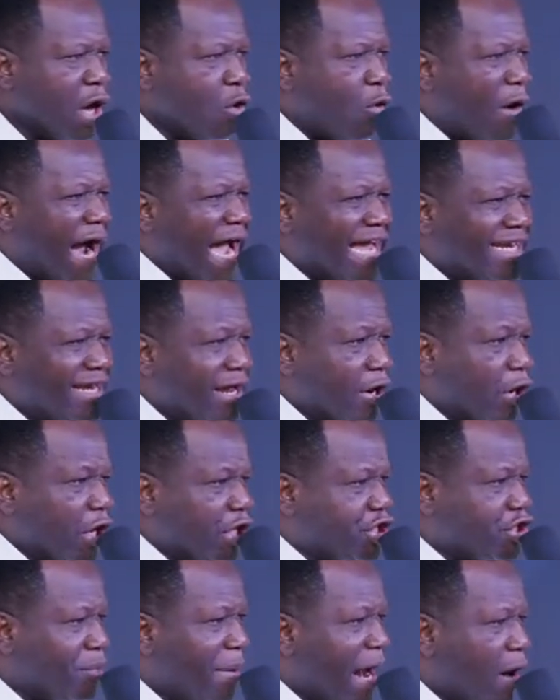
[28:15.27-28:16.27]
Why the
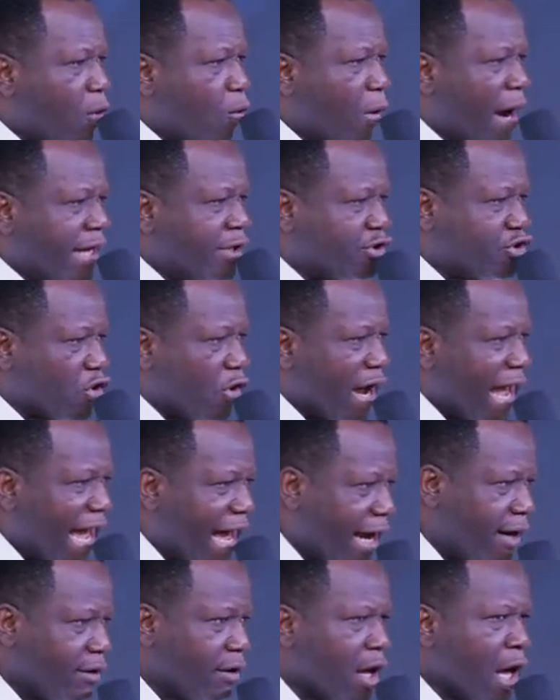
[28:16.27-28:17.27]
rich man went to
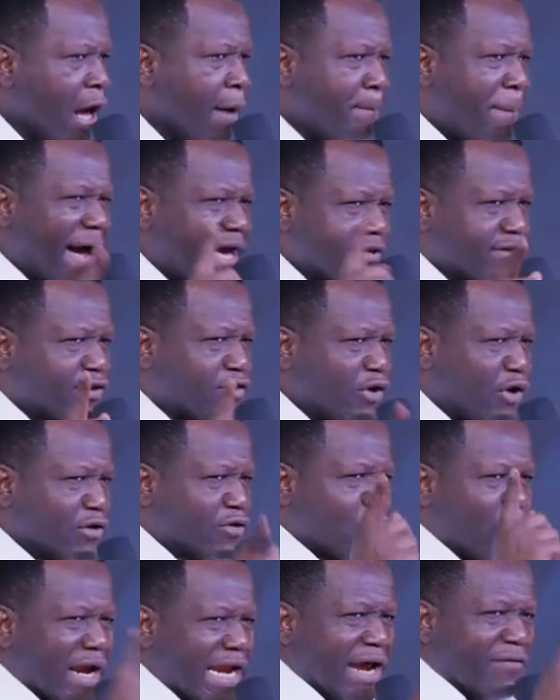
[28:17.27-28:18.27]
hell?
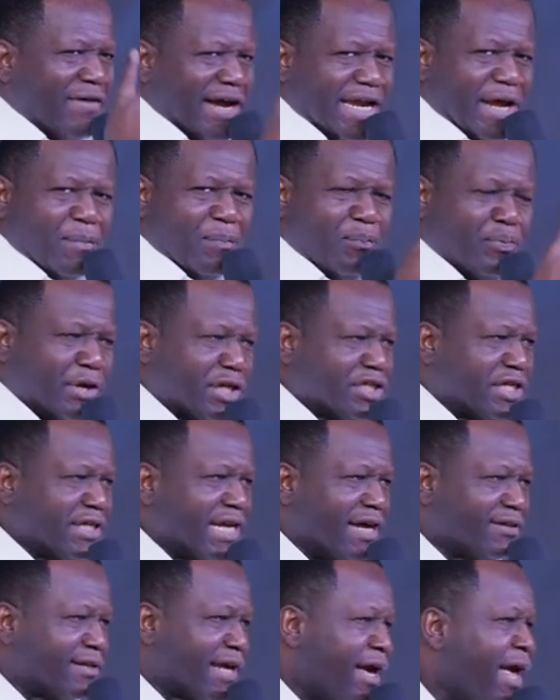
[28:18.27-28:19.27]
Pastors, whenever they preach,
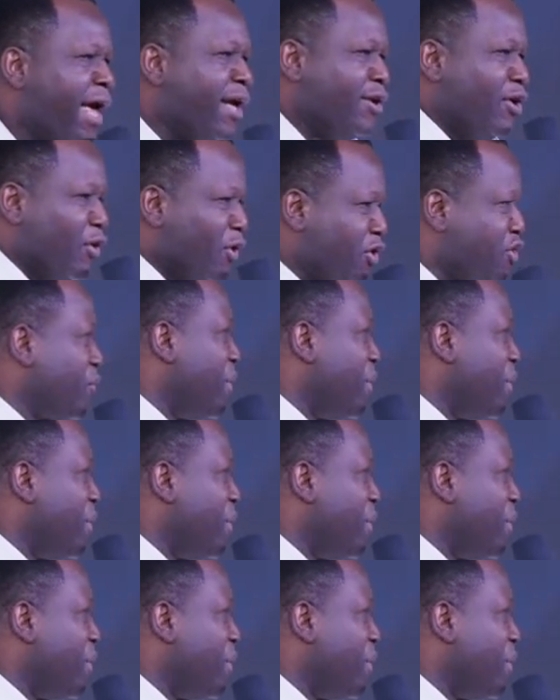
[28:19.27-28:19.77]
they say the rich